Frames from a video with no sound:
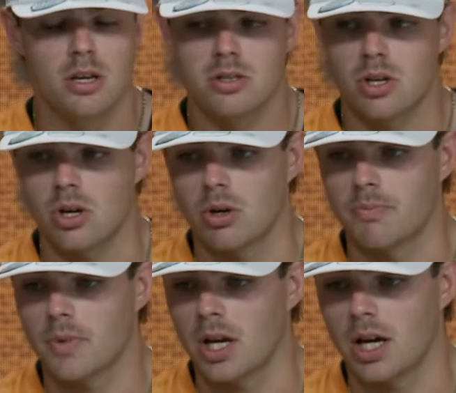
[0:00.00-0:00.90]
So
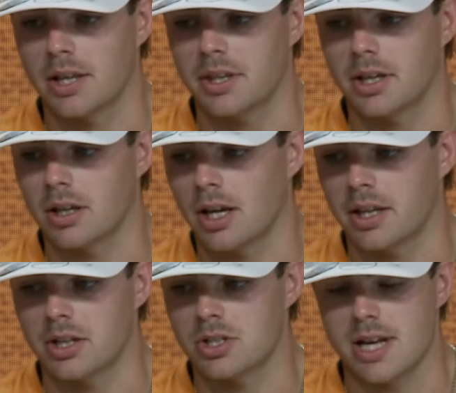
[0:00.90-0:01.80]
I think
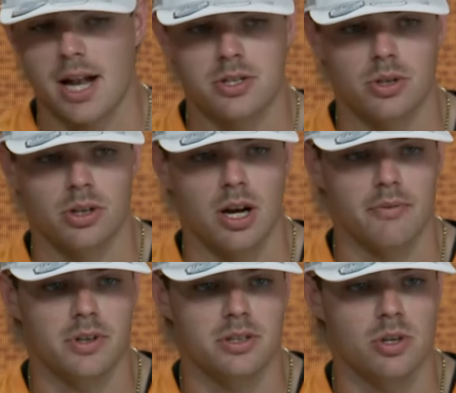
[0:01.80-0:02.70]
it just adds to their
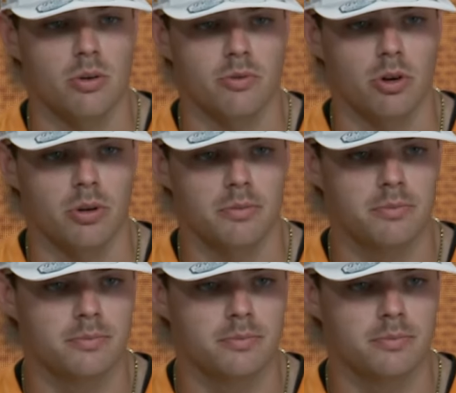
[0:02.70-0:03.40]
confidence going forward.